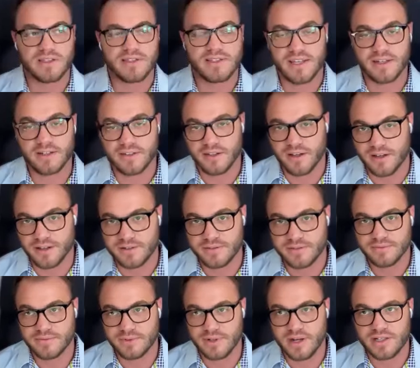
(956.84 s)
settled on
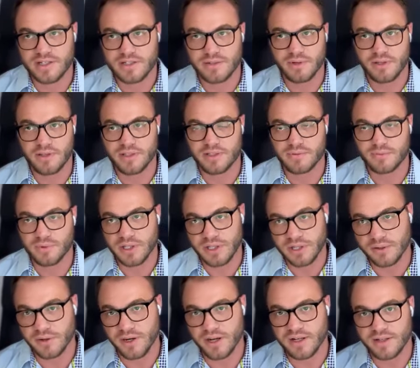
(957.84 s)
for Estuary that's really
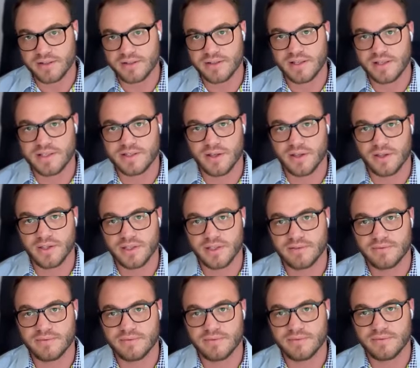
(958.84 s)
great is all
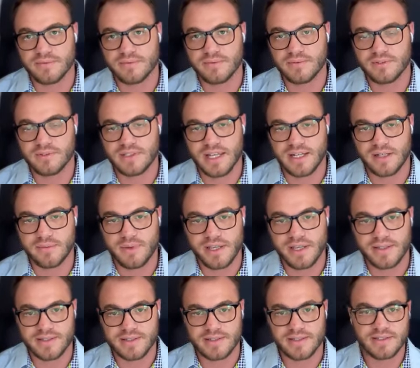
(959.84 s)
the
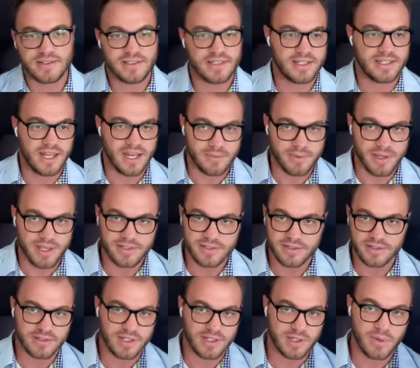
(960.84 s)
database to
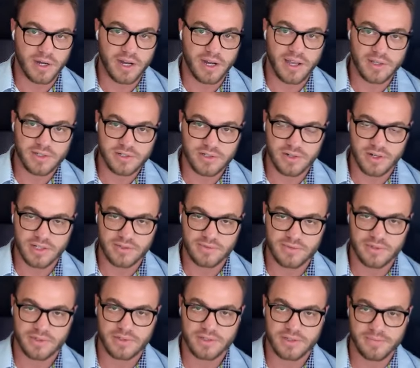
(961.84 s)
database or data warehouse
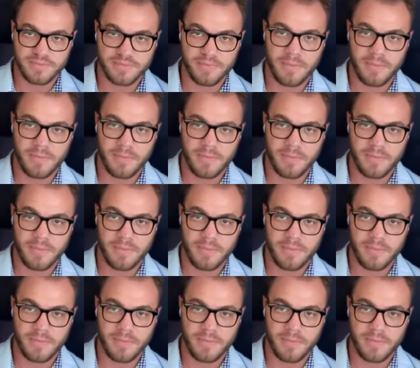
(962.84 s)
transfers.